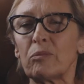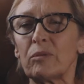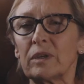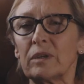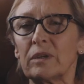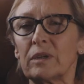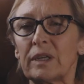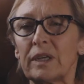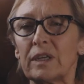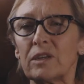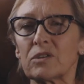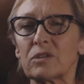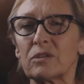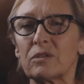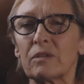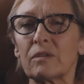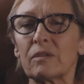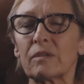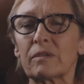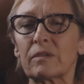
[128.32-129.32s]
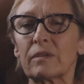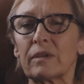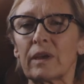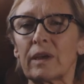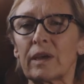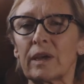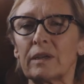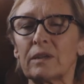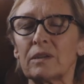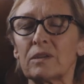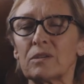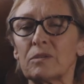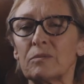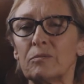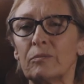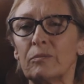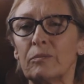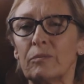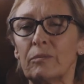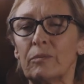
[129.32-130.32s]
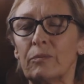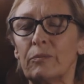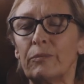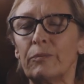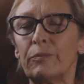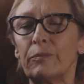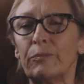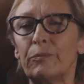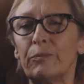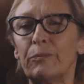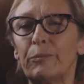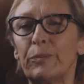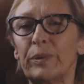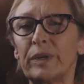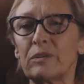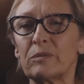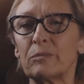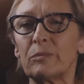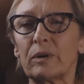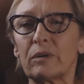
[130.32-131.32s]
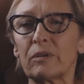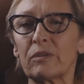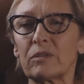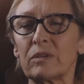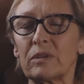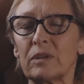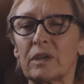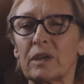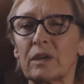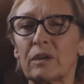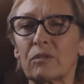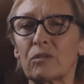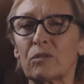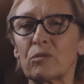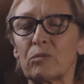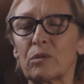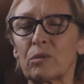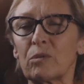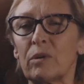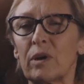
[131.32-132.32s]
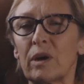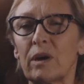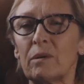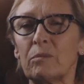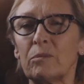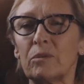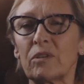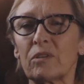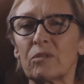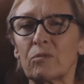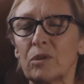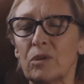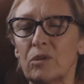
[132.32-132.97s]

regulations and Peterborough City Council requirements, we